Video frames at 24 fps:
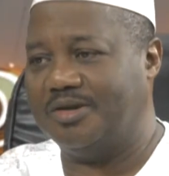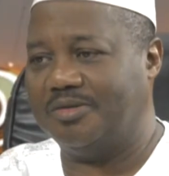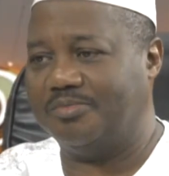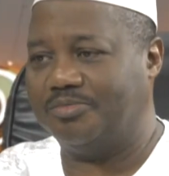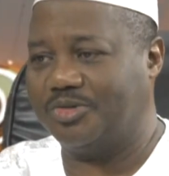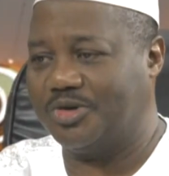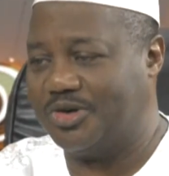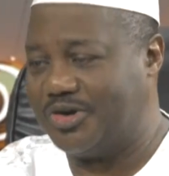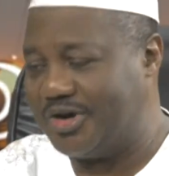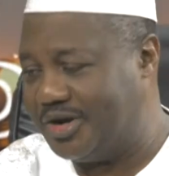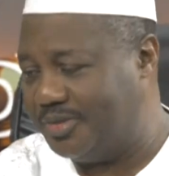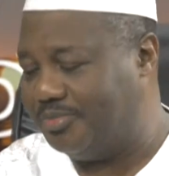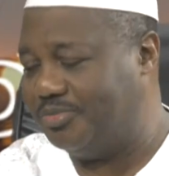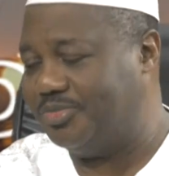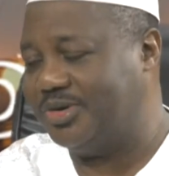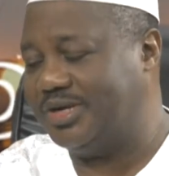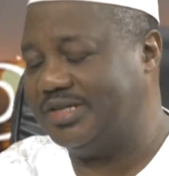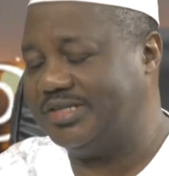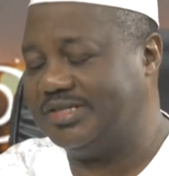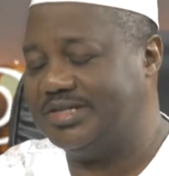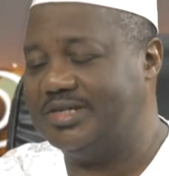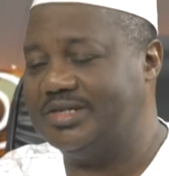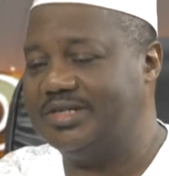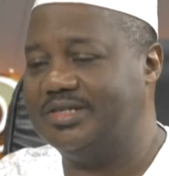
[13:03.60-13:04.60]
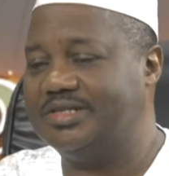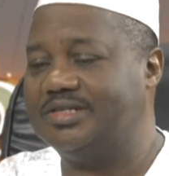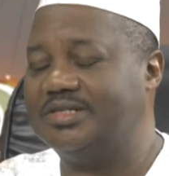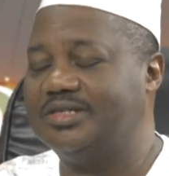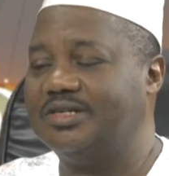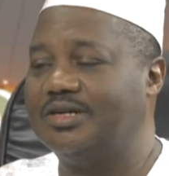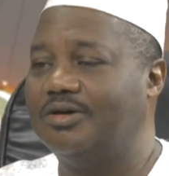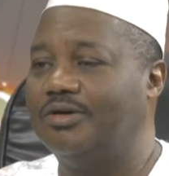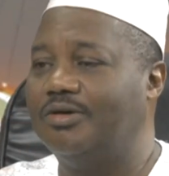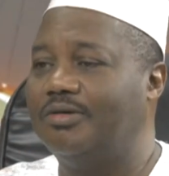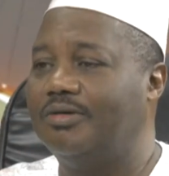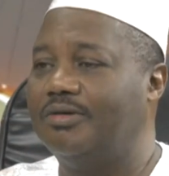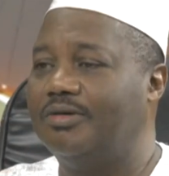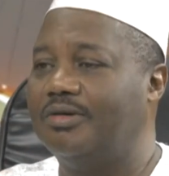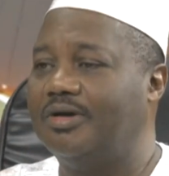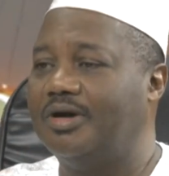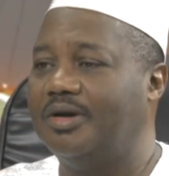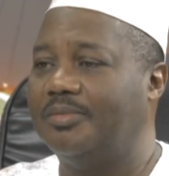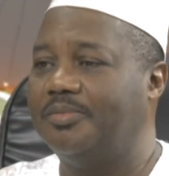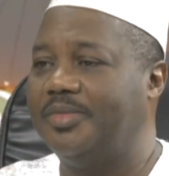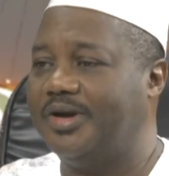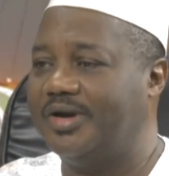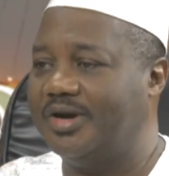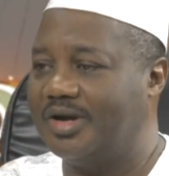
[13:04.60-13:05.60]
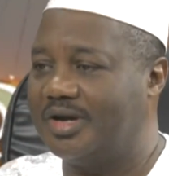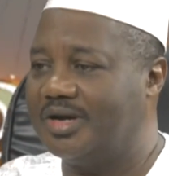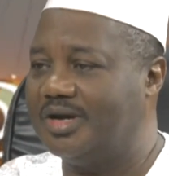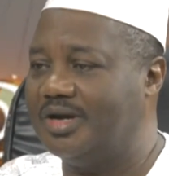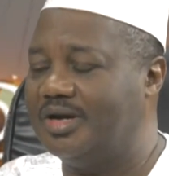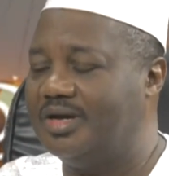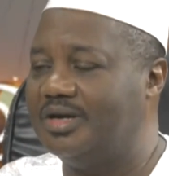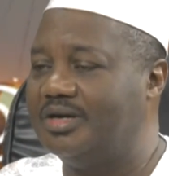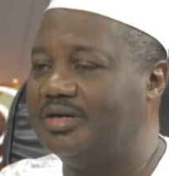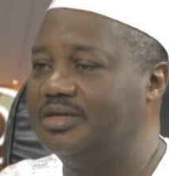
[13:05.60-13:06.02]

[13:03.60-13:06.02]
Great Britain or America,